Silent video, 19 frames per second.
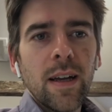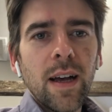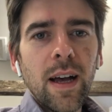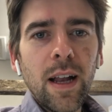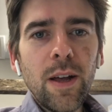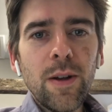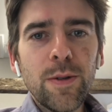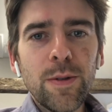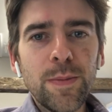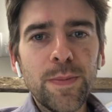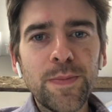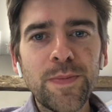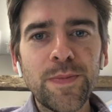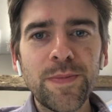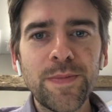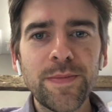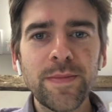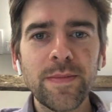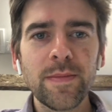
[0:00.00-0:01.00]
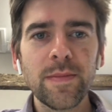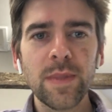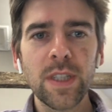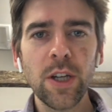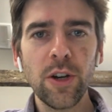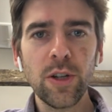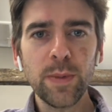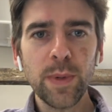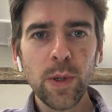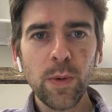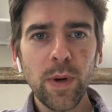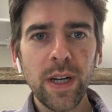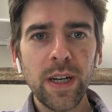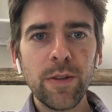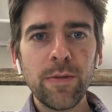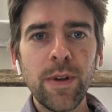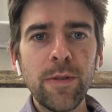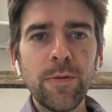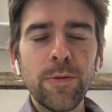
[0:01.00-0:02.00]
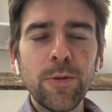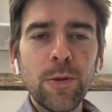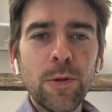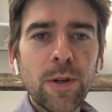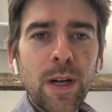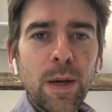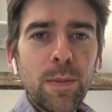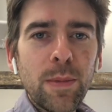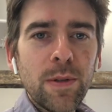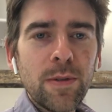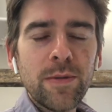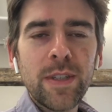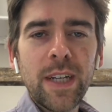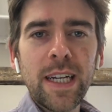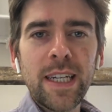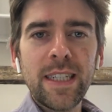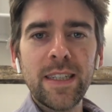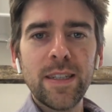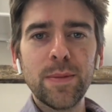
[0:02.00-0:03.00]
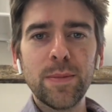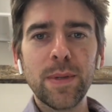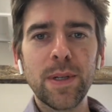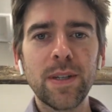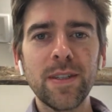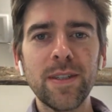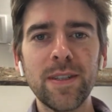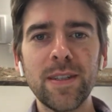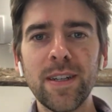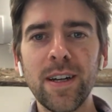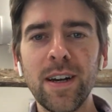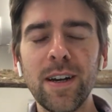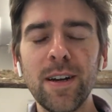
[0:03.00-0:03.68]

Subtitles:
Hello. So it's been quite an eventful couple of days because